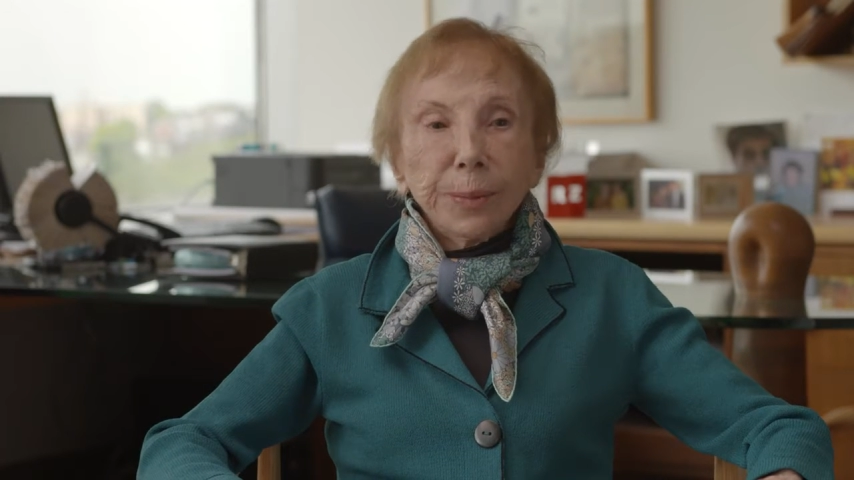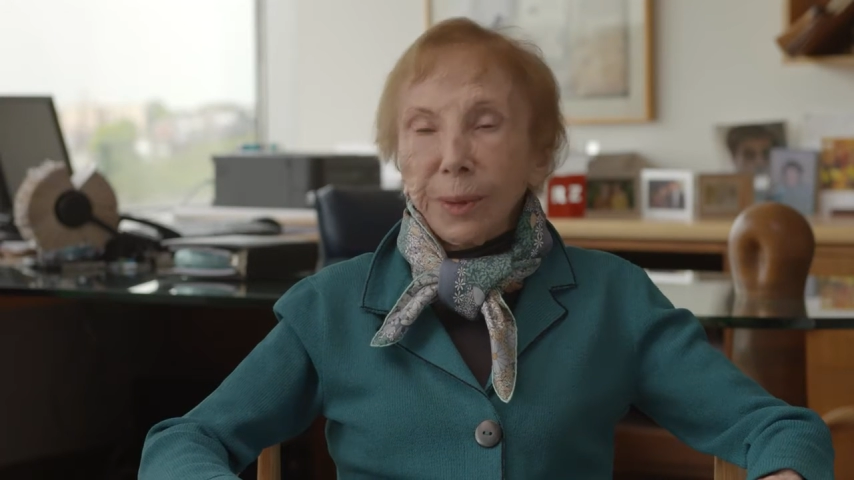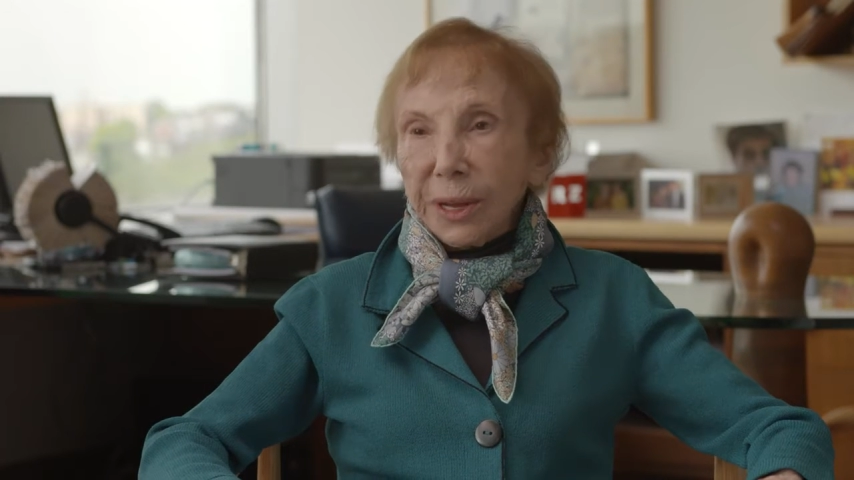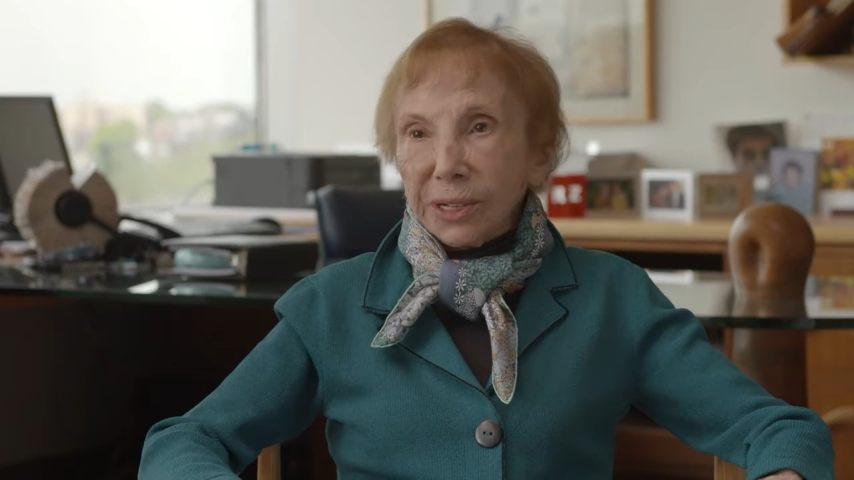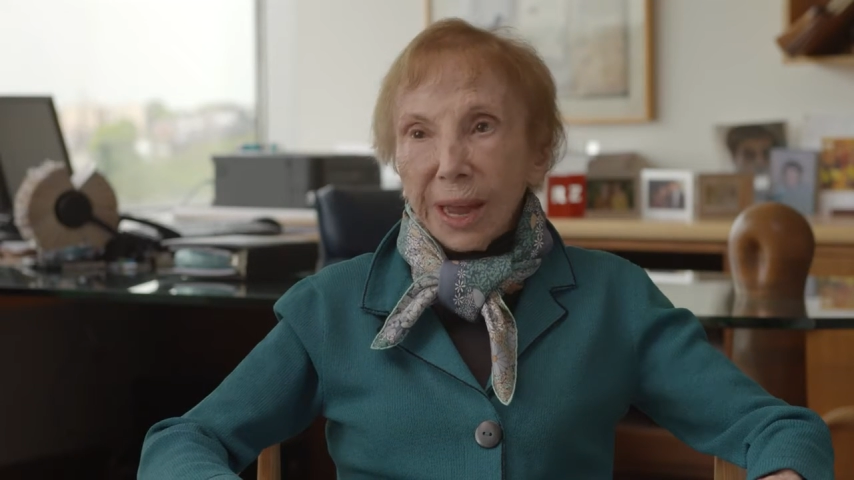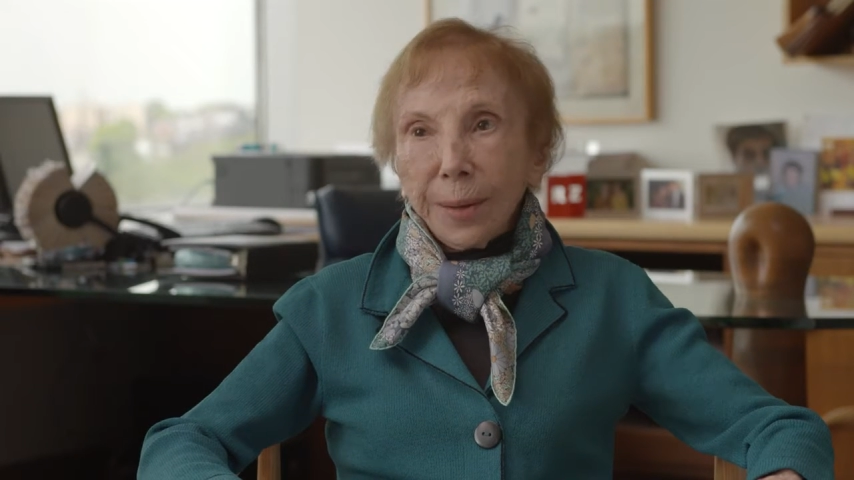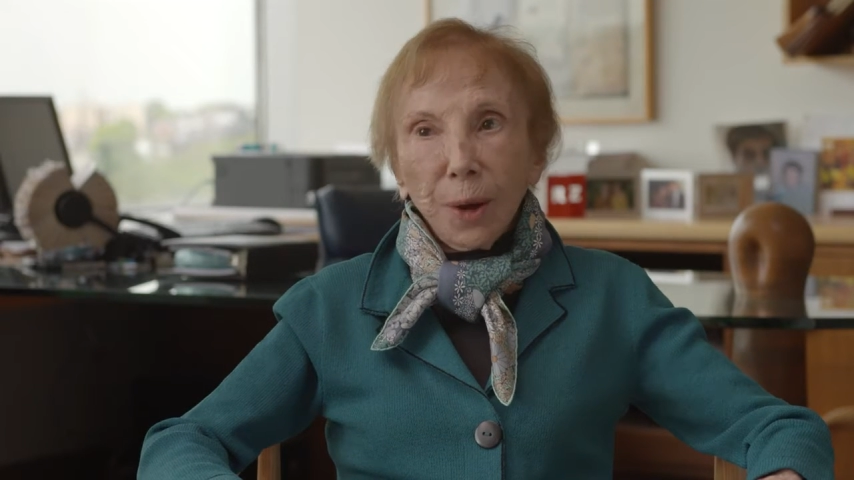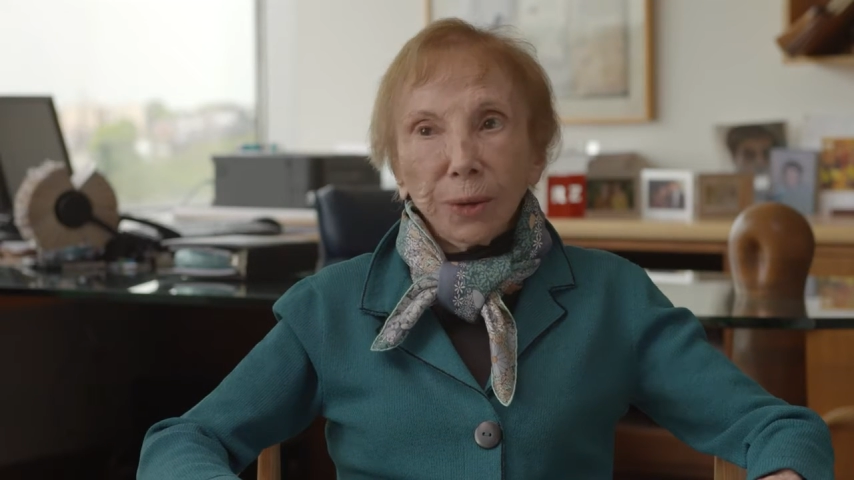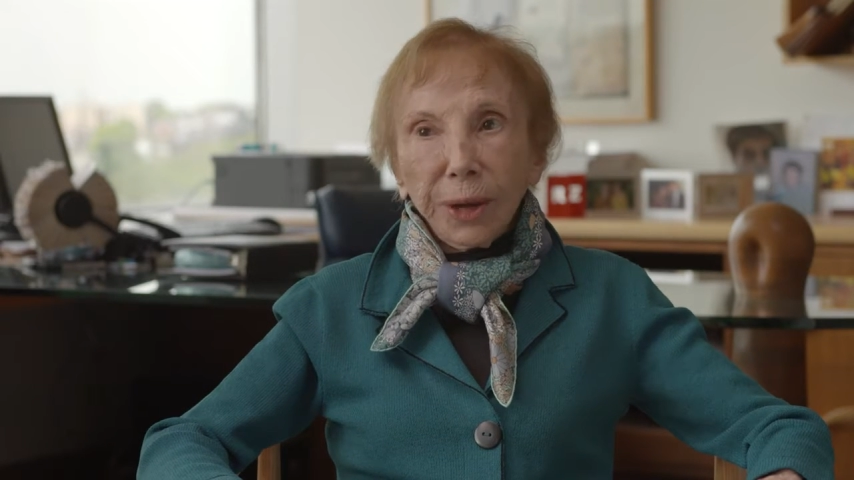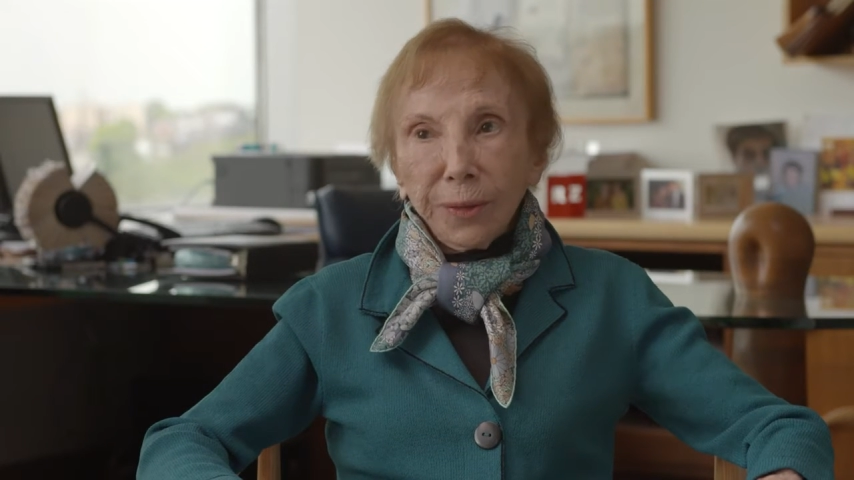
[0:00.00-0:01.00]
police came
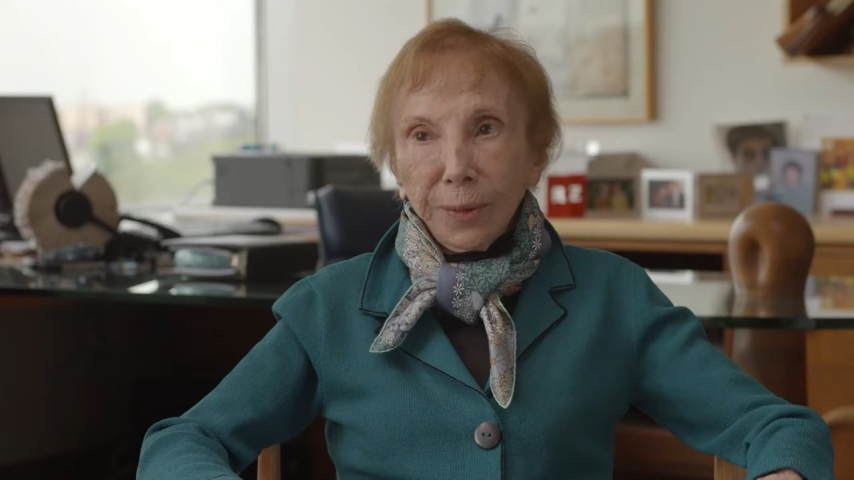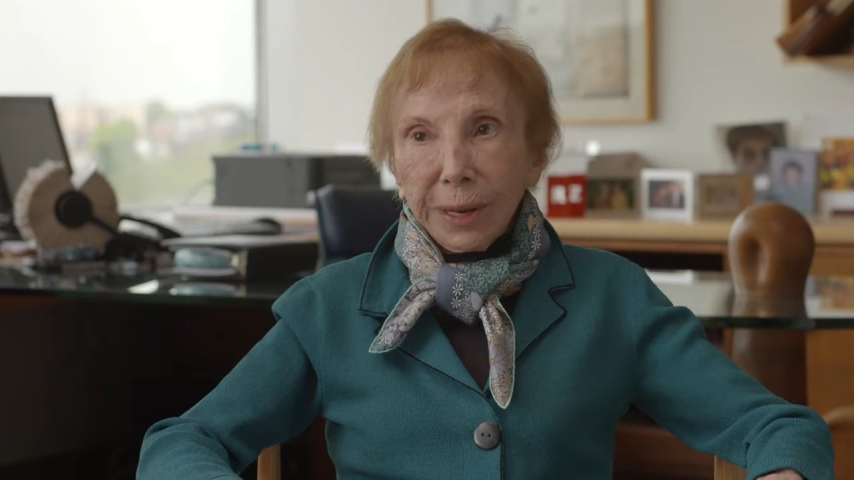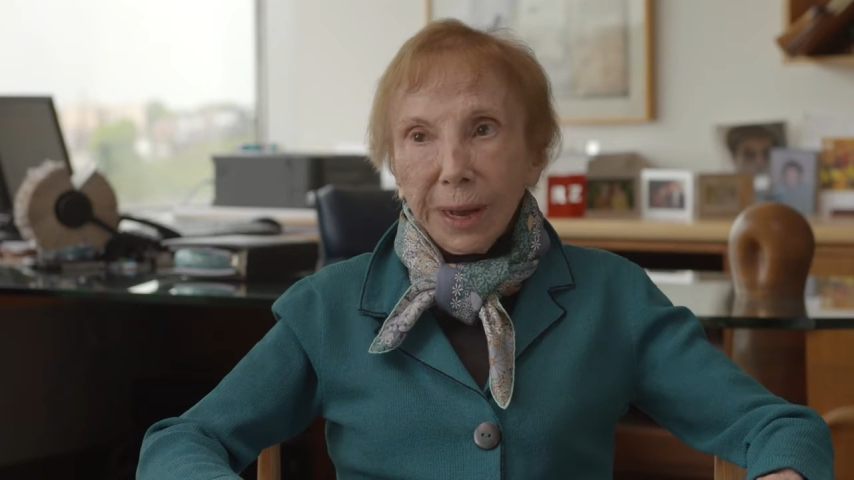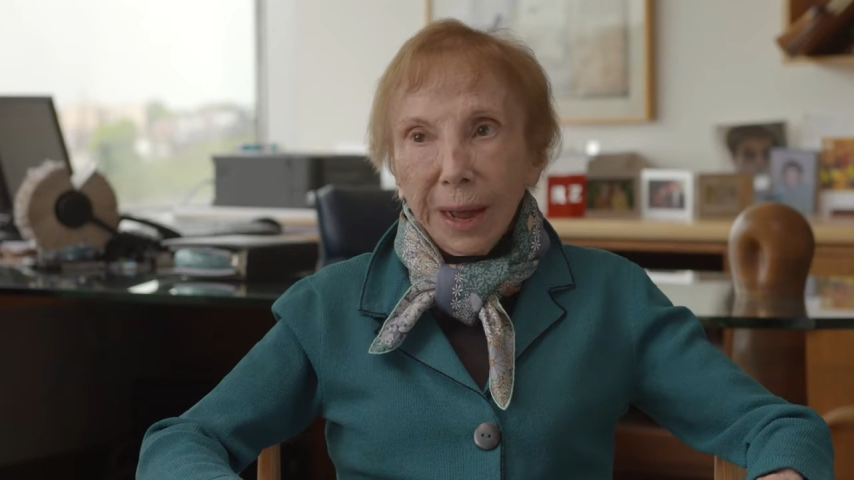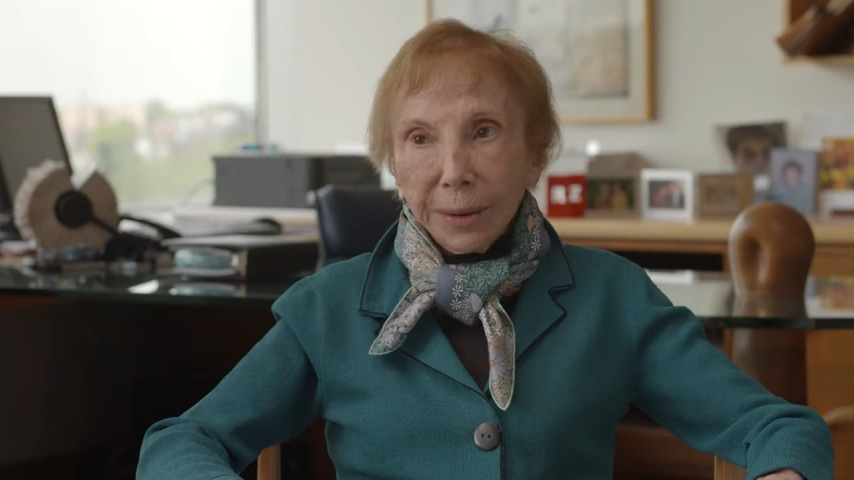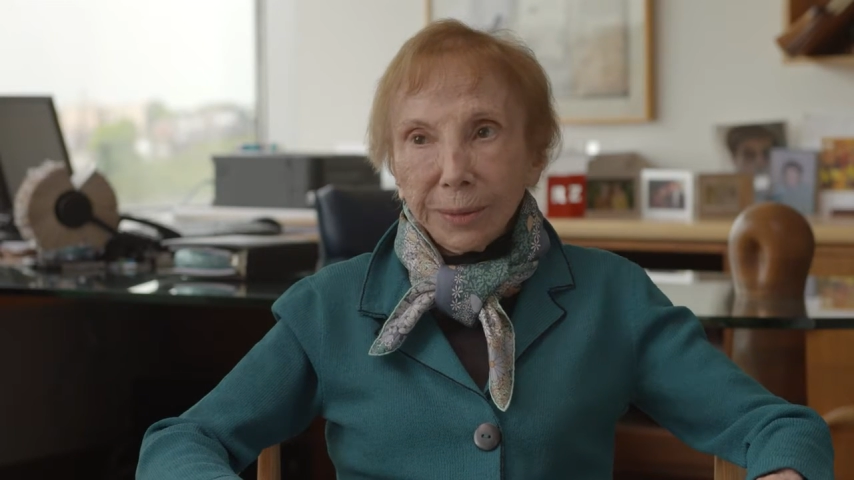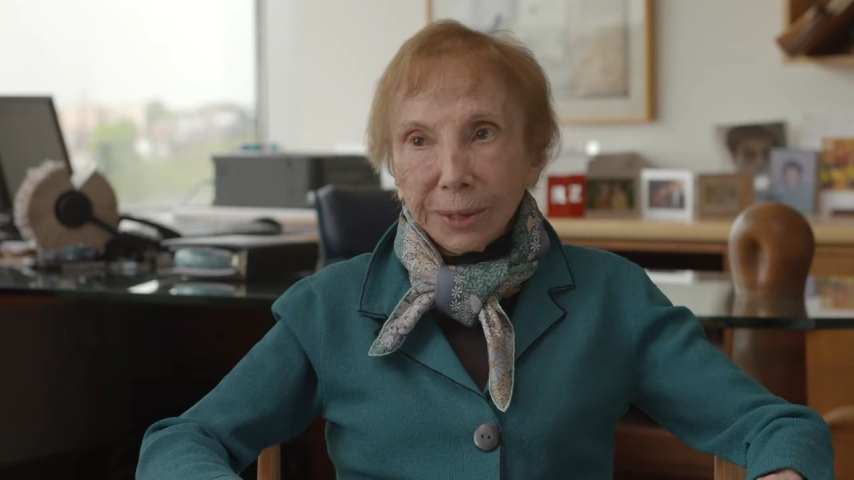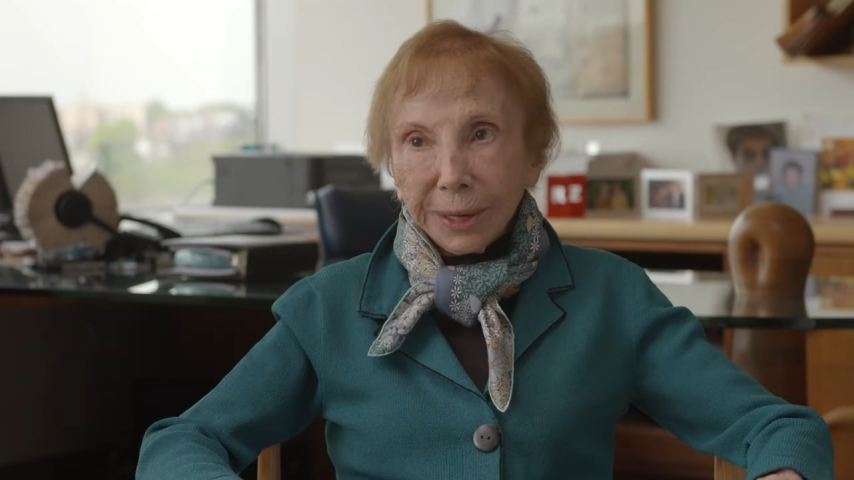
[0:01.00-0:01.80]
only 3 times.